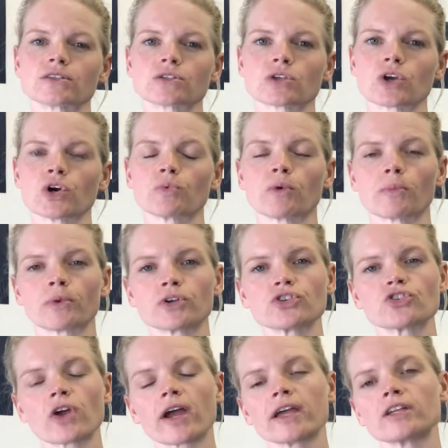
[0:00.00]
So when we're
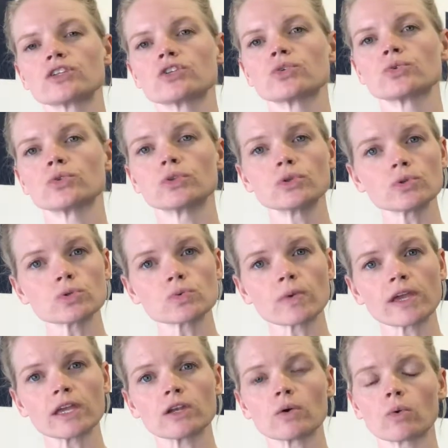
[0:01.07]
trying to lose
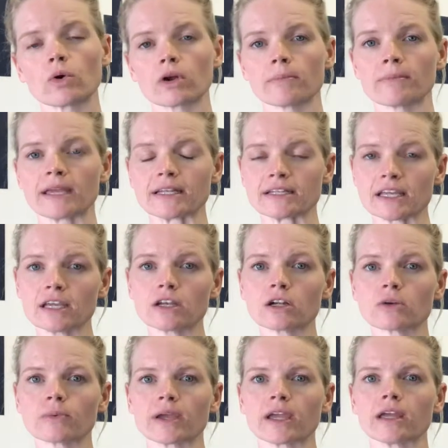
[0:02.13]
weight or maintain
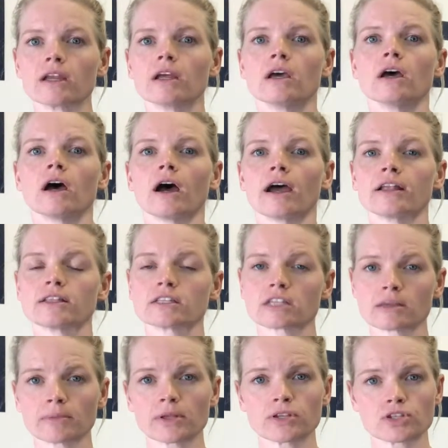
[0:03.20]
our weight and
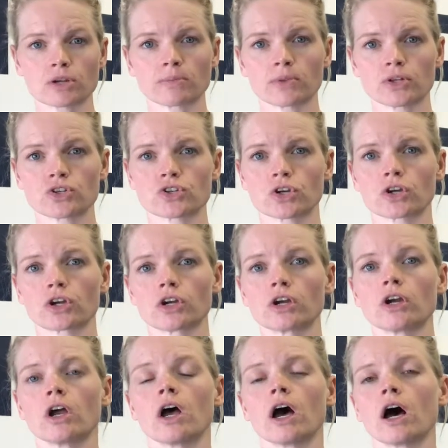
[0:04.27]
stabilize our blood
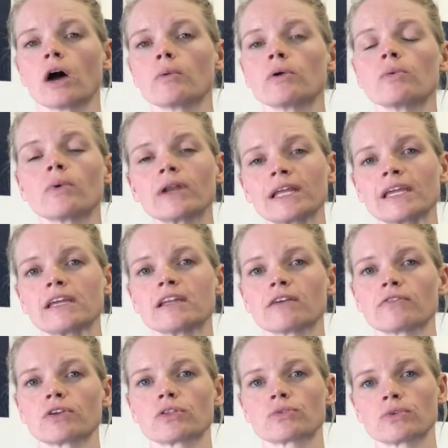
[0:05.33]
sugar, we want to eat
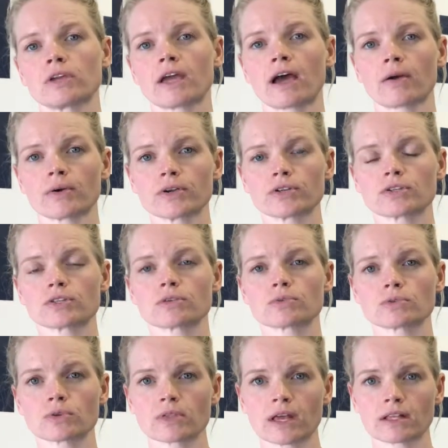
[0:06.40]
every 3 hours.
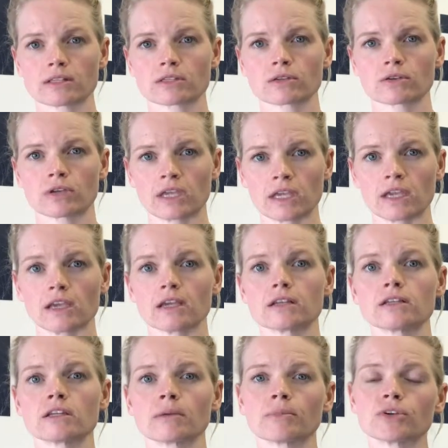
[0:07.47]
So that's key.
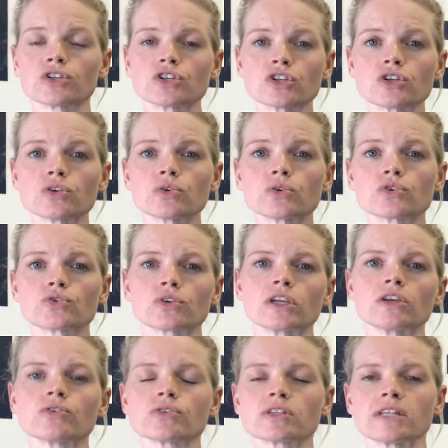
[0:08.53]
Number two,
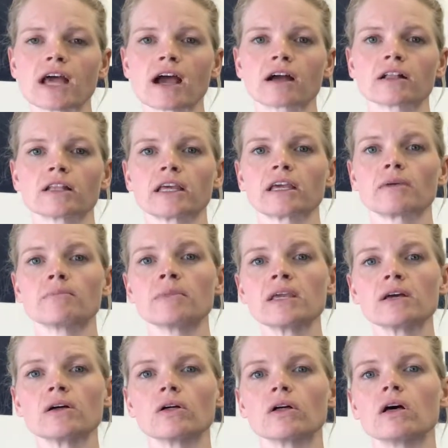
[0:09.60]
treat your snack like a
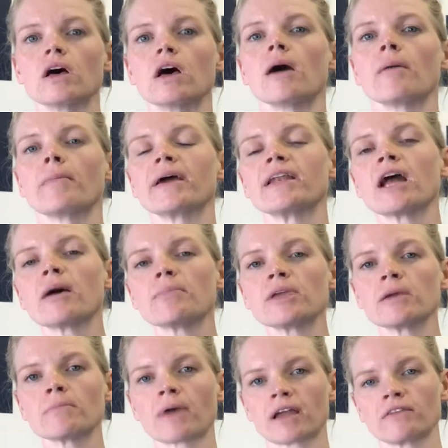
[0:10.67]
meal. By not
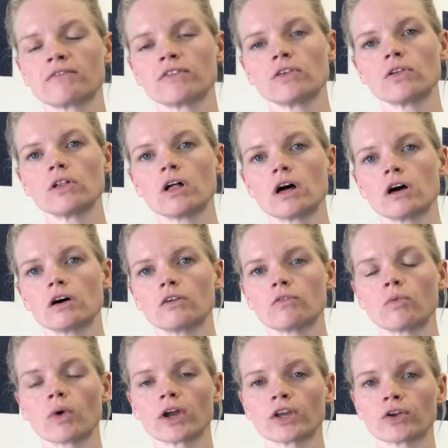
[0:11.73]
being mindful of
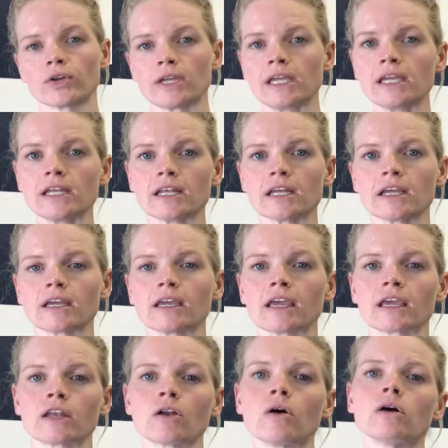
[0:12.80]
what you're eating,
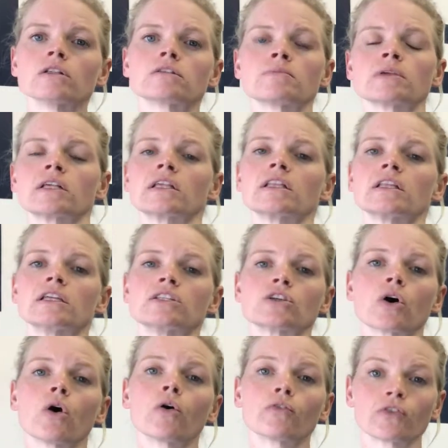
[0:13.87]
it can ultimately lead
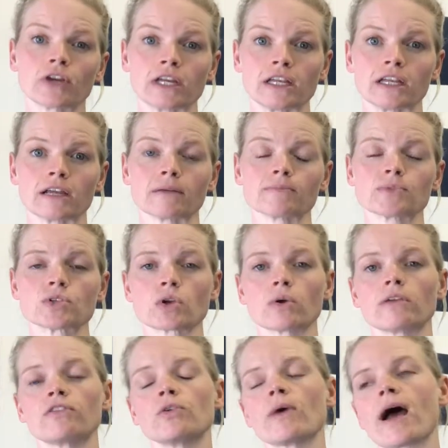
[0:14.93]
to overeating. So
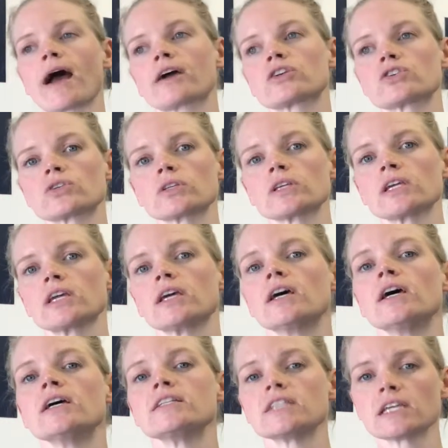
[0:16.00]
if you actually
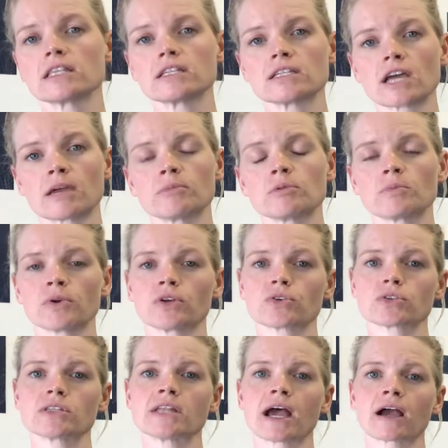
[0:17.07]
take the time to put
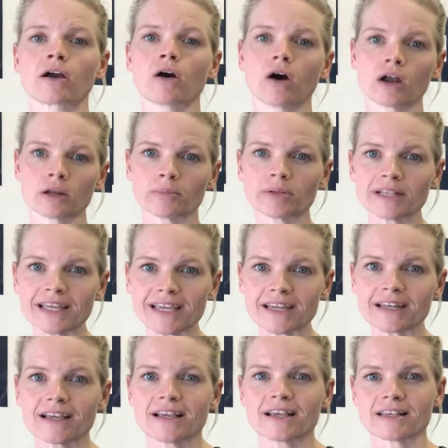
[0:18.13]
your snack on a
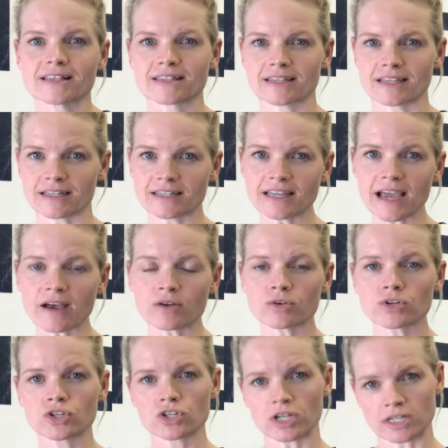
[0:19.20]
plate, sit down,
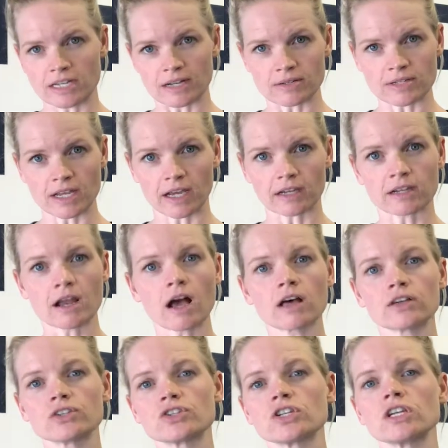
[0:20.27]
shut down
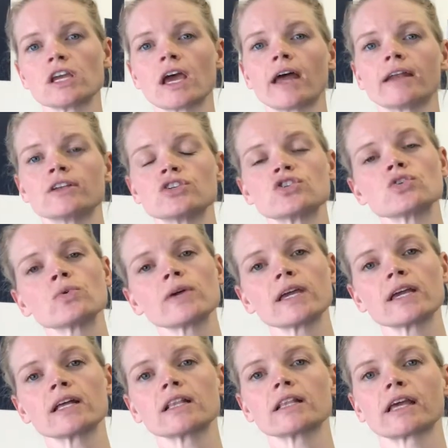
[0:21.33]
technology, and enjoy
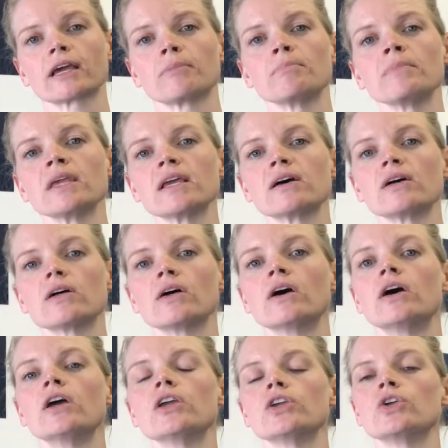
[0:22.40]
it like a meal,
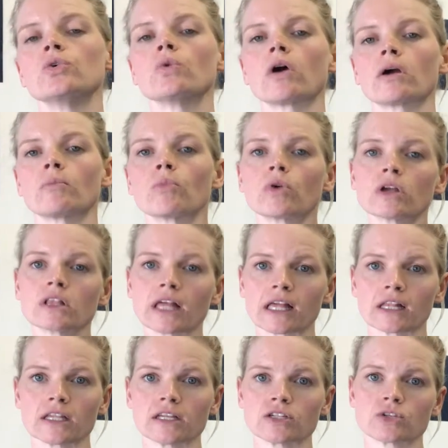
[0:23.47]
you are more
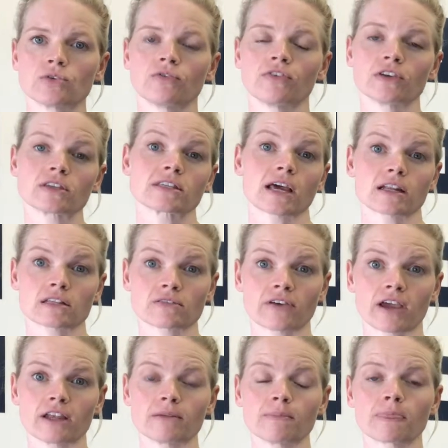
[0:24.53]
likely to feel
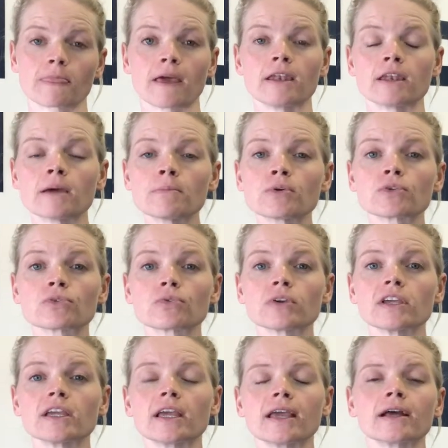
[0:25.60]
satisfied. And number
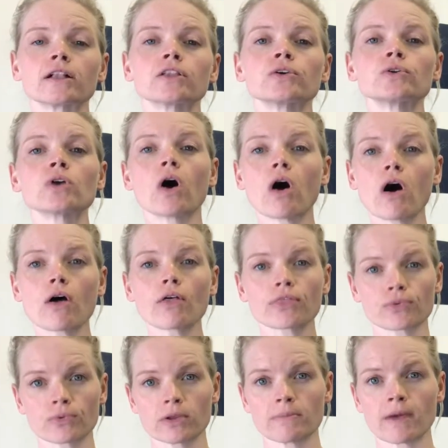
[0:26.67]
three, include all
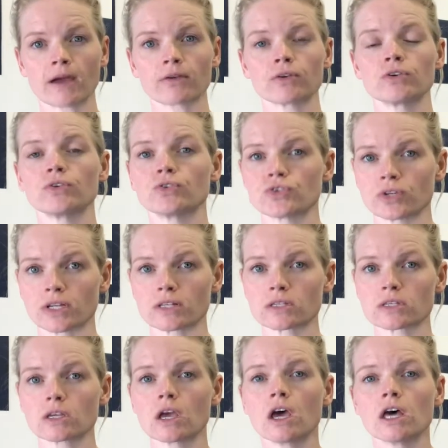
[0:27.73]
three macronutrients.